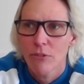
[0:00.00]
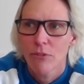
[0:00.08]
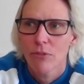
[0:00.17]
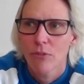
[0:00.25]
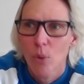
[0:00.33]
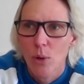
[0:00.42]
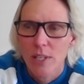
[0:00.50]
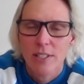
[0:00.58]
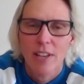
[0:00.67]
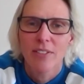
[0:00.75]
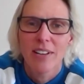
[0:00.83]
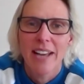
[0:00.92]

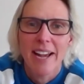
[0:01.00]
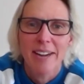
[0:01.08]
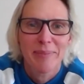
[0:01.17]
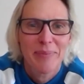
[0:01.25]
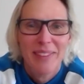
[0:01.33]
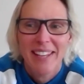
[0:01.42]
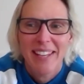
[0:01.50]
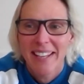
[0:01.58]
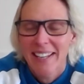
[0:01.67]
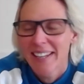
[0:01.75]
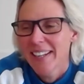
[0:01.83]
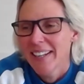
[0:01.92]
47 now.
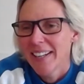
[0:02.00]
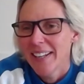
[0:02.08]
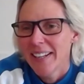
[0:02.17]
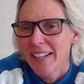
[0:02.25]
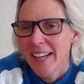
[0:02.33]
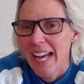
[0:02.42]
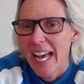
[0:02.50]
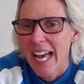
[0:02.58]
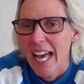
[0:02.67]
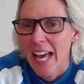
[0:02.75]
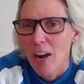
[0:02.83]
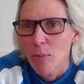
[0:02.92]

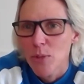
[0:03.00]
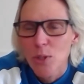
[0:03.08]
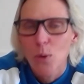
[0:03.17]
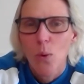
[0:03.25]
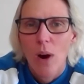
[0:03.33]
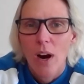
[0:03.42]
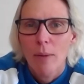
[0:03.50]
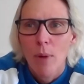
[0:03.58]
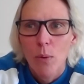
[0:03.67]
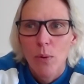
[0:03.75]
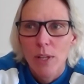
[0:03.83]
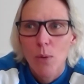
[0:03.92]
And I'm still, am I
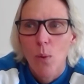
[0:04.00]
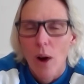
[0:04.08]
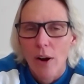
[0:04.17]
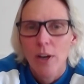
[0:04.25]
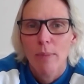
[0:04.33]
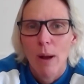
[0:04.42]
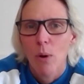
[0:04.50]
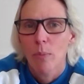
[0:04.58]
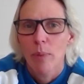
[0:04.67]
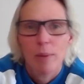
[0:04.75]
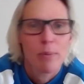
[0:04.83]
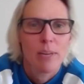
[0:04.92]
really worried about what
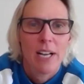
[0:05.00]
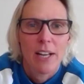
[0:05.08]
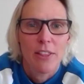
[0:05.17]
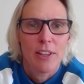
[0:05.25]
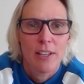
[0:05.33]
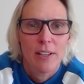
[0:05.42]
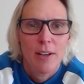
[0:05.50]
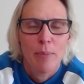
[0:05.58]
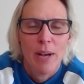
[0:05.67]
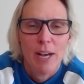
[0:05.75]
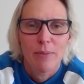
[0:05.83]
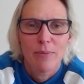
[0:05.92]
people are going to think
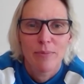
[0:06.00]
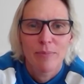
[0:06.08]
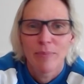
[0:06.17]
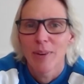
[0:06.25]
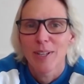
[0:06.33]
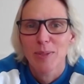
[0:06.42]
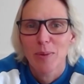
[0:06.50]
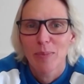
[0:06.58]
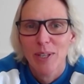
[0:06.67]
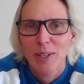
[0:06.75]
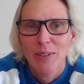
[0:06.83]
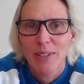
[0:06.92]
about my
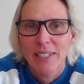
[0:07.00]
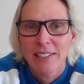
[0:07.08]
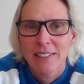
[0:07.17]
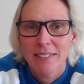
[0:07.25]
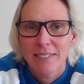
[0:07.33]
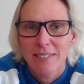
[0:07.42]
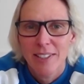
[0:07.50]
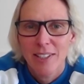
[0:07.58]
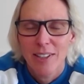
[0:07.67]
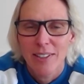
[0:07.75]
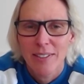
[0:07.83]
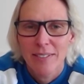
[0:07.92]
swimming career? You
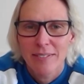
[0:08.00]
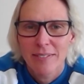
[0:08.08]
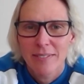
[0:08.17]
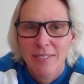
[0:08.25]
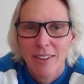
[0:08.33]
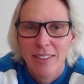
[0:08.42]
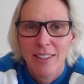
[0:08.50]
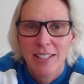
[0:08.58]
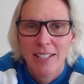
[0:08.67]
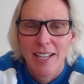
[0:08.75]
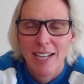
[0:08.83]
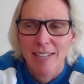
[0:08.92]
know, I
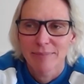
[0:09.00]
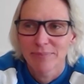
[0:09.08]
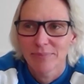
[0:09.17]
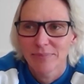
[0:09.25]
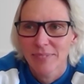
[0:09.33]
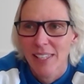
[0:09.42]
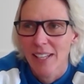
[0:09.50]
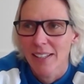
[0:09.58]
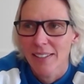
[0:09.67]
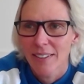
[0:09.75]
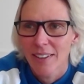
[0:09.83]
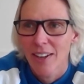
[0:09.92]
think, yeah,
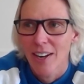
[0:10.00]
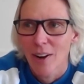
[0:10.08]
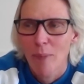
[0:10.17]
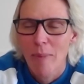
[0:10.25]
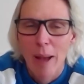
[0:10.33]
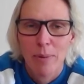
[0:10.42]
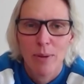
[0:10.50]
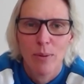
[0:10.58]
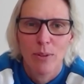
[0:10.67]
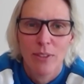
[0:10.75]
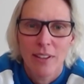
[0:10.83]
I don't know. I'm happy with